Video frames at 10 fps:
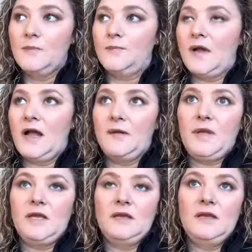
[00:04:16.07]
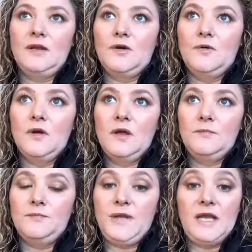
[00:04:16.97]
I mean,
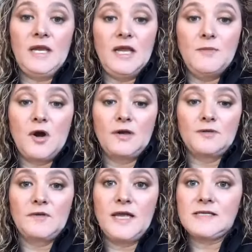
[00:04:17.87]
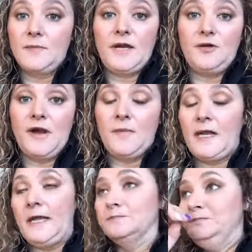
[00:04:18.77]
being an EMR on the rigs, I made great
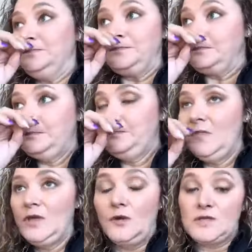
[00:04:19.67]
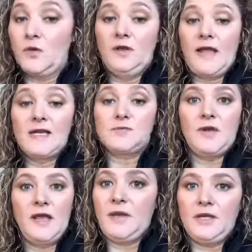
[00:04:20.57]
money. It's oil and gas
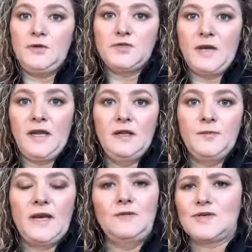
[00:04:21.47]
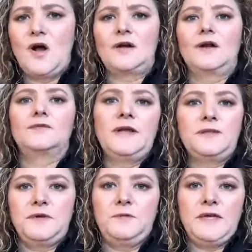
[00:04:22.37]
money. I made huge money, but I was gone on a rig
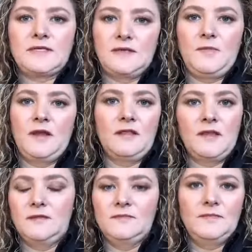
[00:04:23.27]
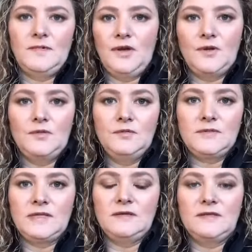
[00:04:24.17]
3 weeks of the month and,
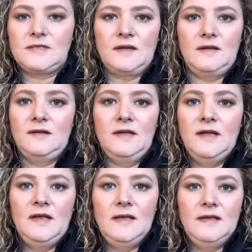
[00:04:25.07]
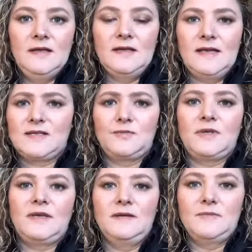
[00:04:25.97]
didn't get to
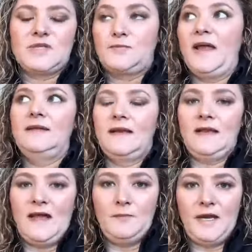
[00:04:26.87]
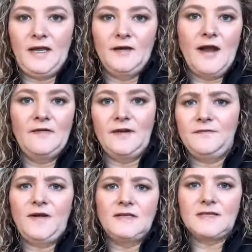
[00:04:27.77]
really spend any of that money or have any
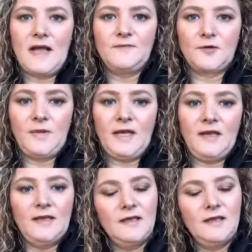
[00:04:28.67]
fun time for me,